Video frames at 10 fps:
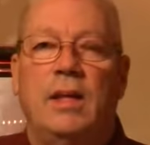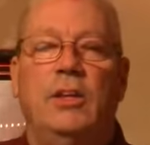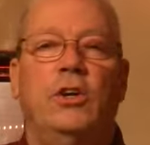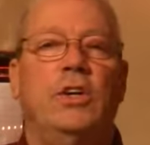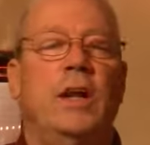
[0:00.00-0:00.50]

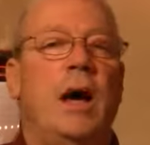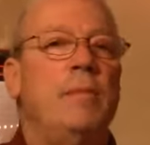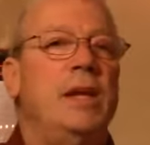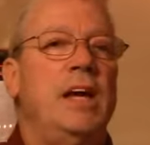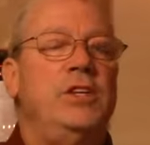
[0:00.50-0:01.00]
Your
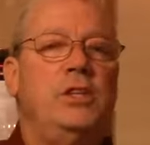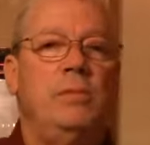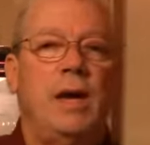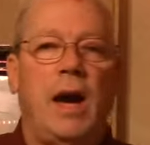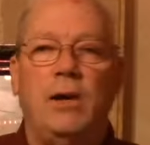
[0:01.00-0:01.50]
denomination,
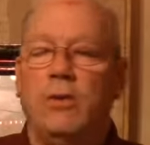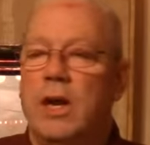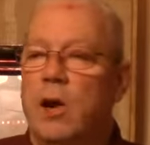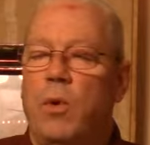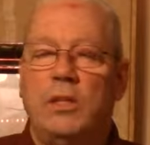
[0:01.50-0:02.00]
I don't
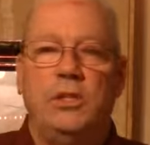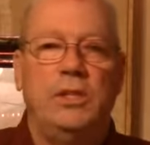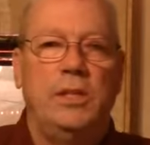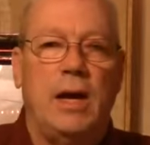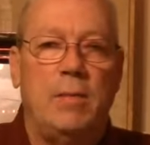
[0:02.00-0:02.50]
care what your
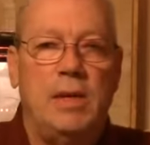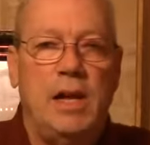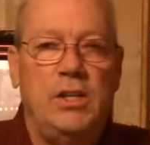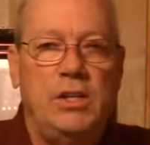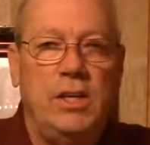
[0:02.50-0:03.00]

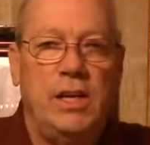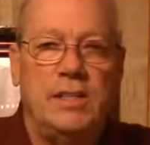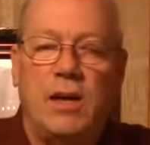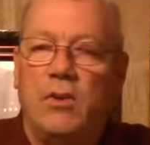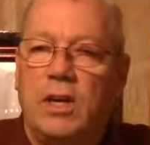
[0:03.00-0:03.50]
denomination is.
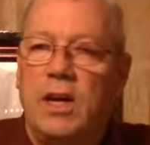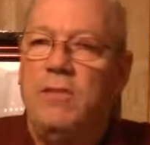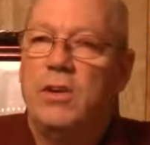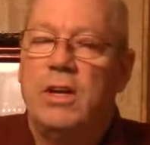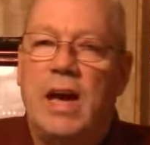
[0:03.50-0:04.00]
I don't care
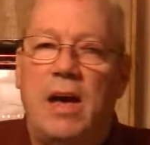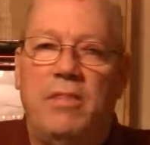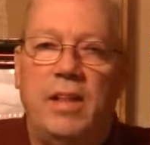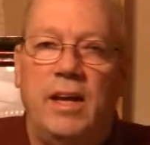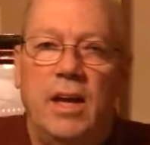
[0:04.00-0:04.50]
if you're
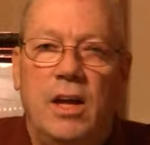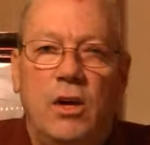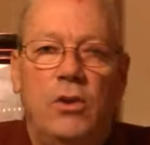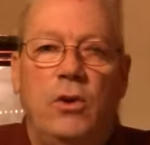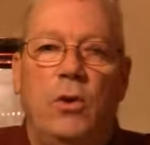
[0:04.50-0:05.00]
Catholic
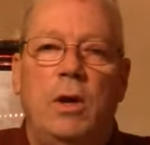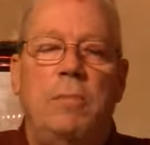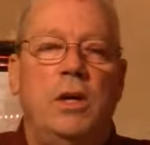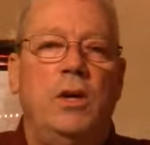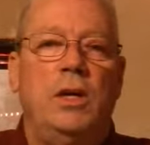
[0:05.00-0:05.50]
doing a
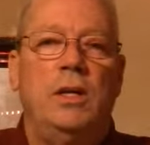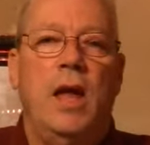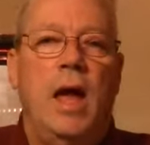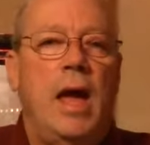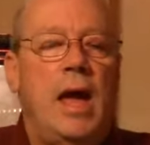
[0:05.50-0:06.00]
million
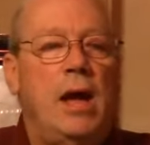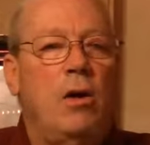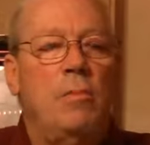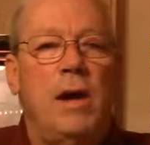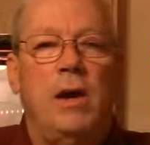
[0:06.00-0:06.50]

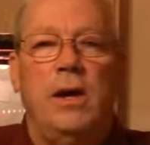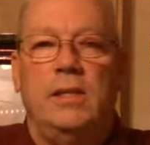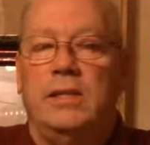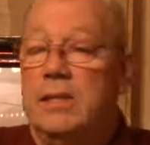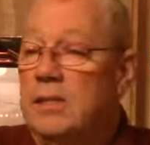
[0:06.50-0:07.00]
Hail
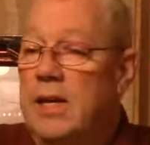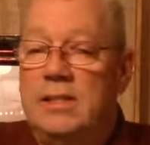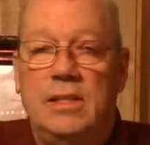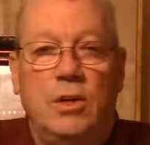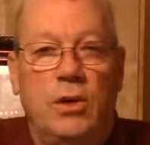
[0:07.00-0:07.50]
Marys
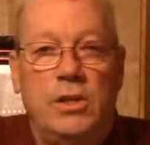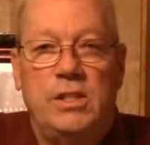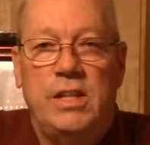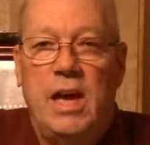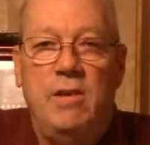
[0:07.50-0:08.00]
isn't going to
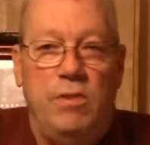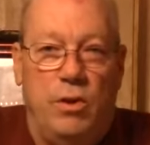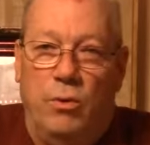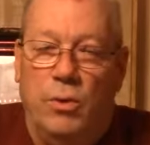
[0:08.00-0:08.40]
save you.